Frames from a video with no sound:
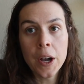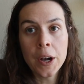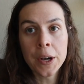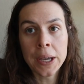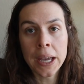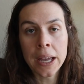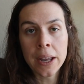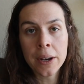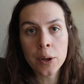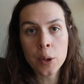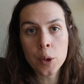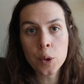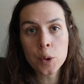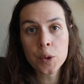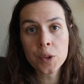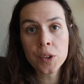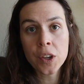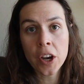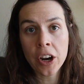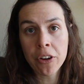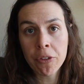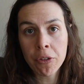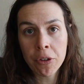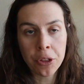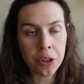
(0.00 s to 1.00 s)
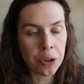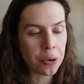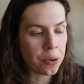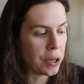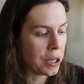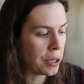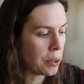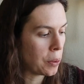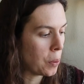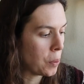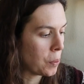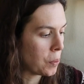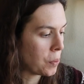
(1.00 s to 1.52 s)
Again, sorry for the
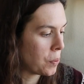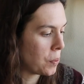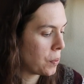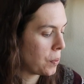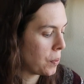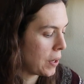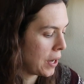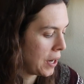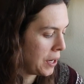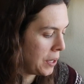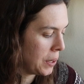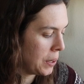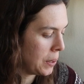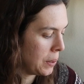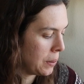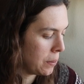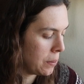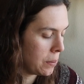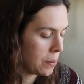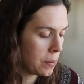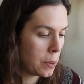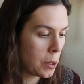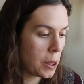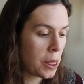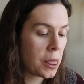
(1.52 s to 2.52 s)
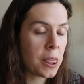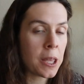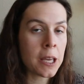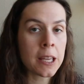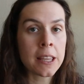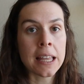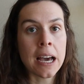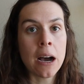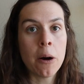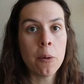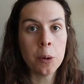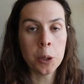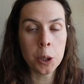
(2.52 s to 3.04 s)
crinkles. I didn't
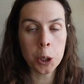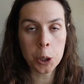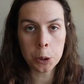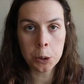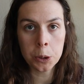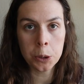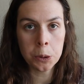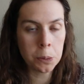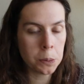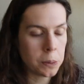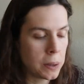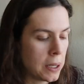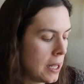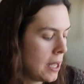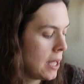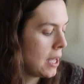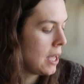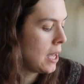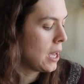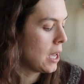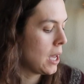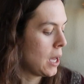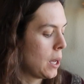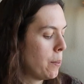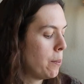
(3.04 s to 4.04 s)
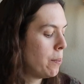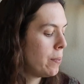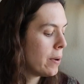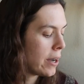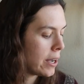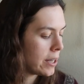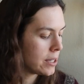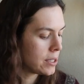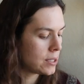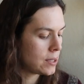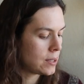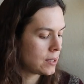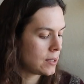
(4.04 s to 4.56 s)
think that one through.
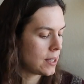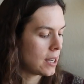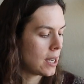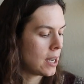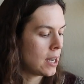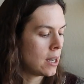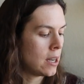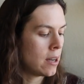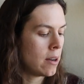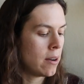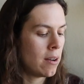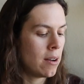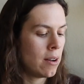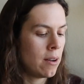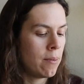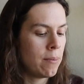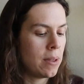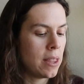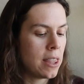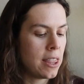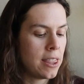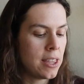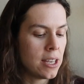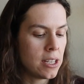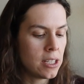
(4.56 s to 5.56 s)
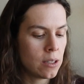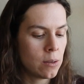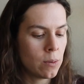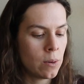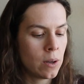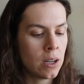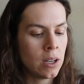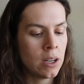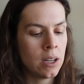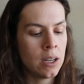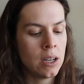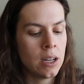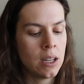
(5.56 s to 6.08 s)
But um, this
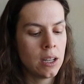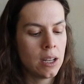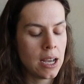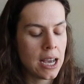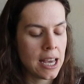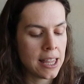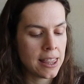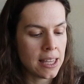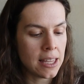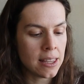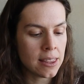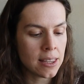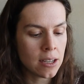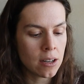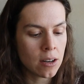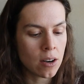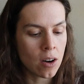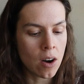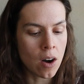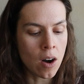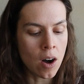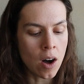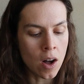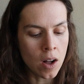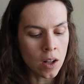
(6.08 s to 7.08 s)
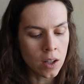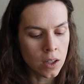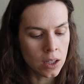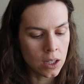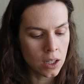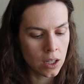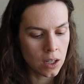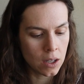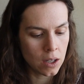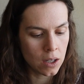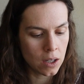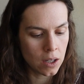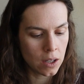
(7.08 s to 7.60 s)
one, I think they're
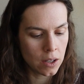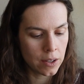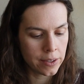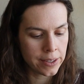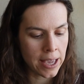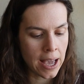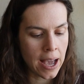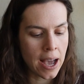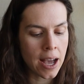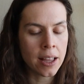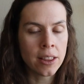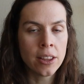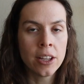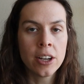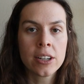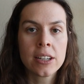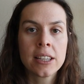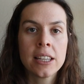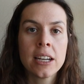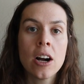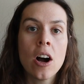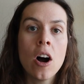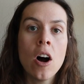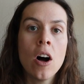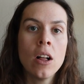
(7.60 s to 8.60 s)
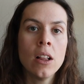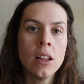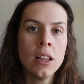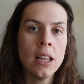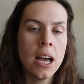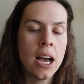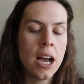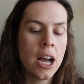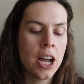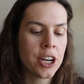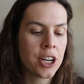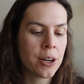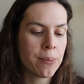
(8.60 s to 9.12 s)
all, yeah, I look, they're all
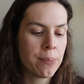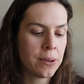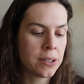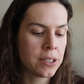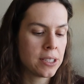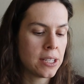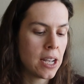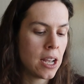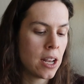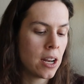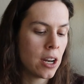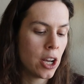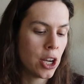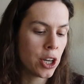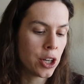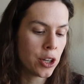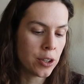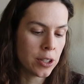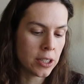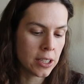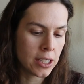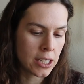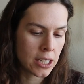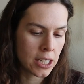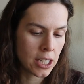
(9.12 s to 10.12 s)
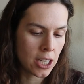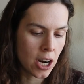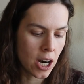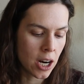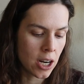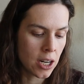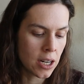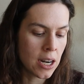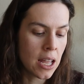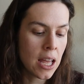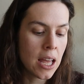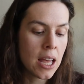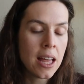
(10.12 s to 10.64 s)
100% acrylic
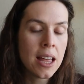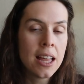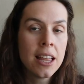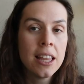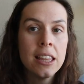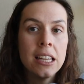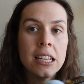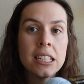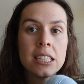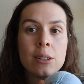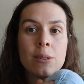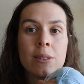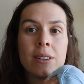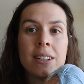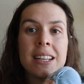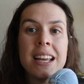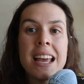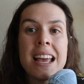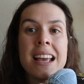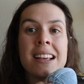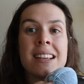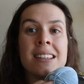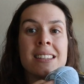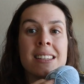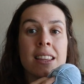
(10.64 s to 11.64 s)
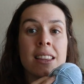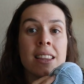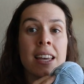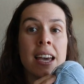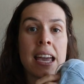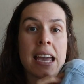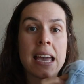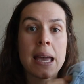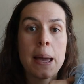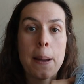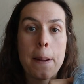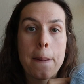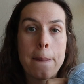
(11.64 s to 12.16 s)
yarn. This one is
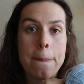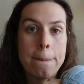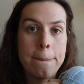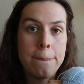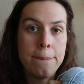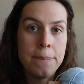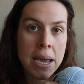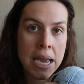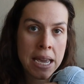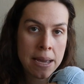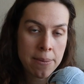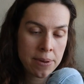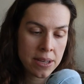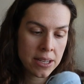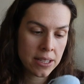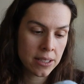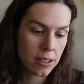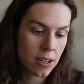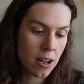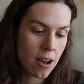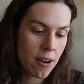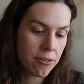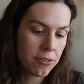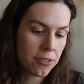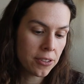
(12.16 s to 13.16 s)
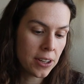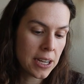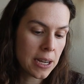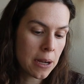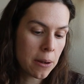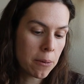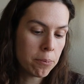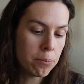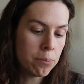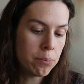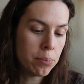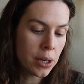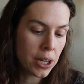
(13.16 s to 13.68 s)
like baby soft, like
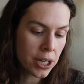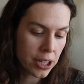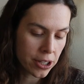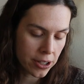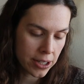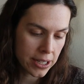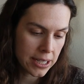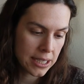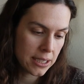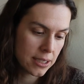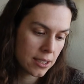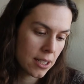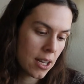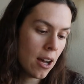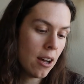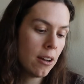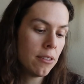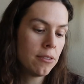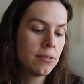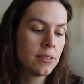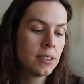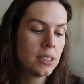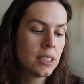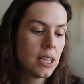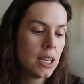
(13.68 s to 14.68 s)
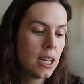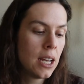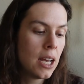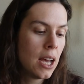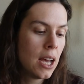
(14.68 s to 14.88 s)
buttery soft.